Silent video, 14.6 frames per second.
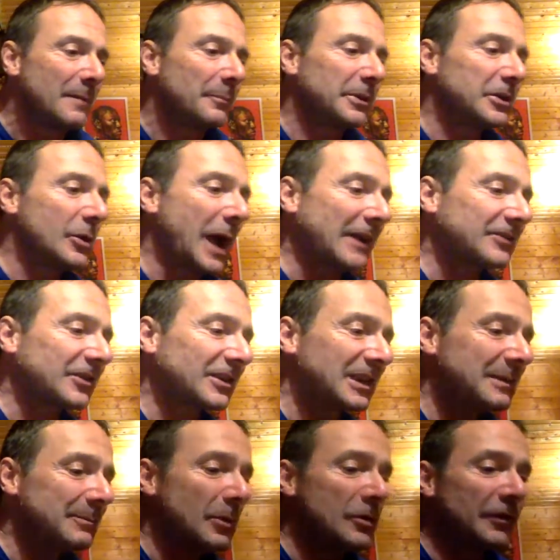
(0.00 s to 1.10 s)
But you had to
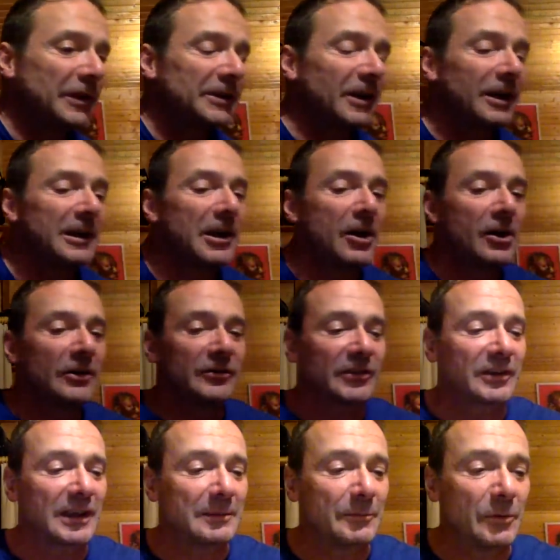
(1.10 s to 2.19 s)
keep moving. And I learned to
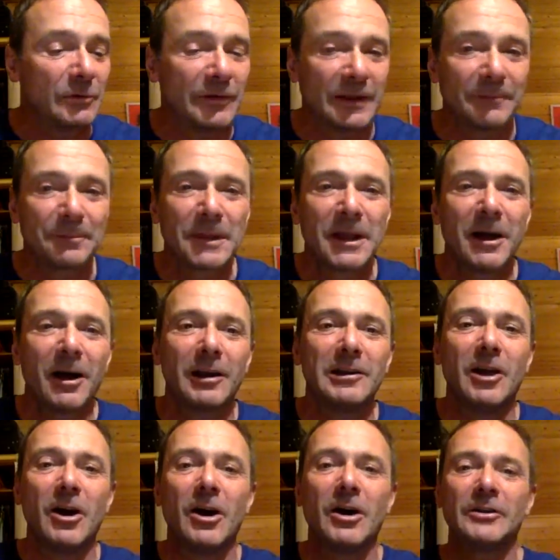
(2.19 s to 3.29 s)
keep moving. I
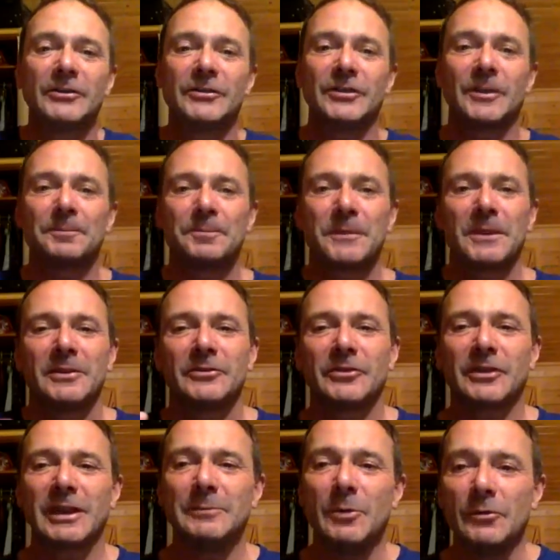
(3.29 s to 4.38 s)
learned to
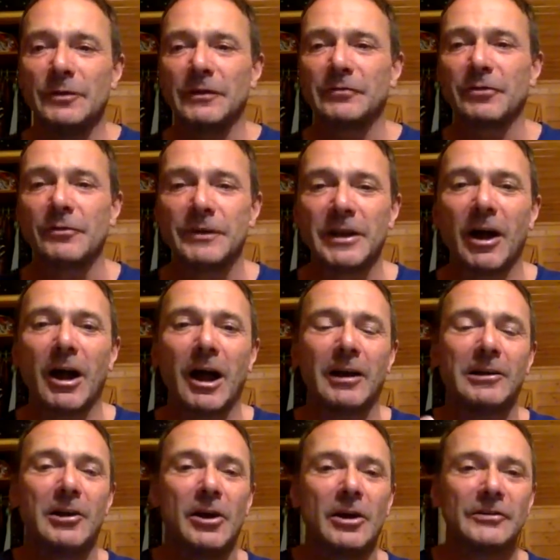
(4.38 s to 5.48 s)
keep moving through the night. I
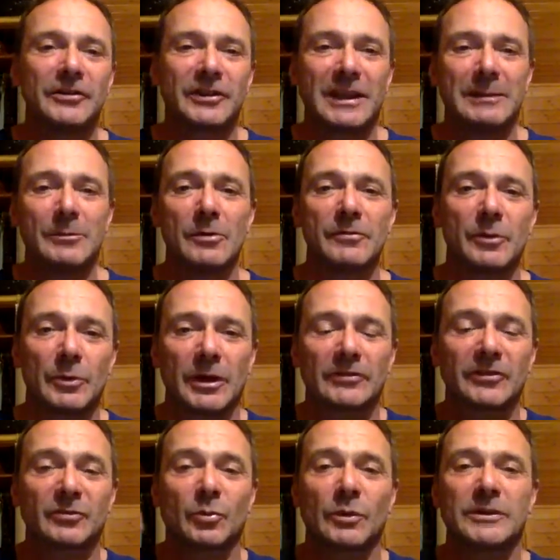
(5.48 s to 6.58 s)
learned to keep moving when I
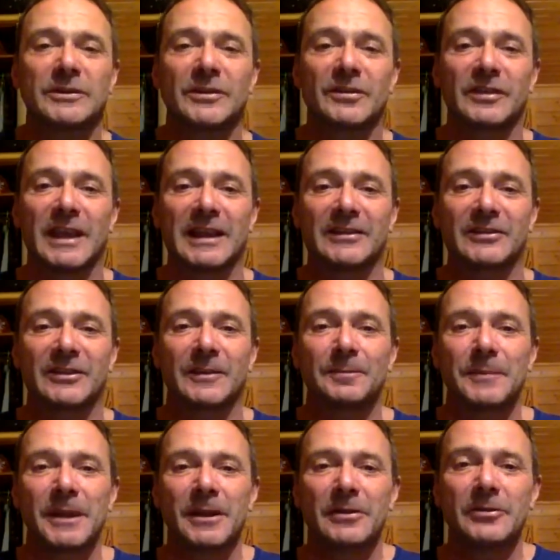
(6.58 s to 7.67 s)
just wanted to sit,
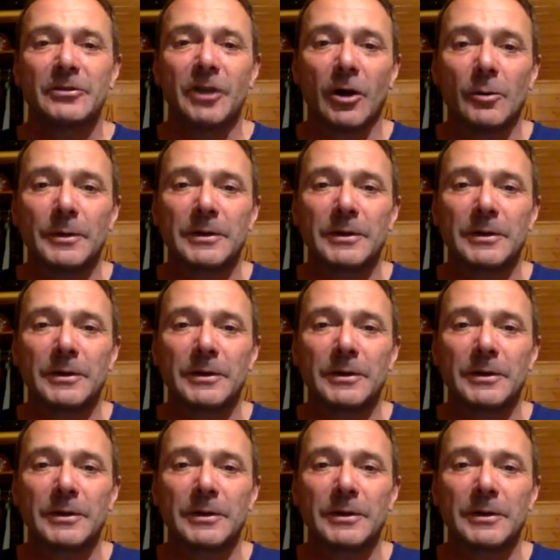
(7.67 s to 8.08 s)
you know,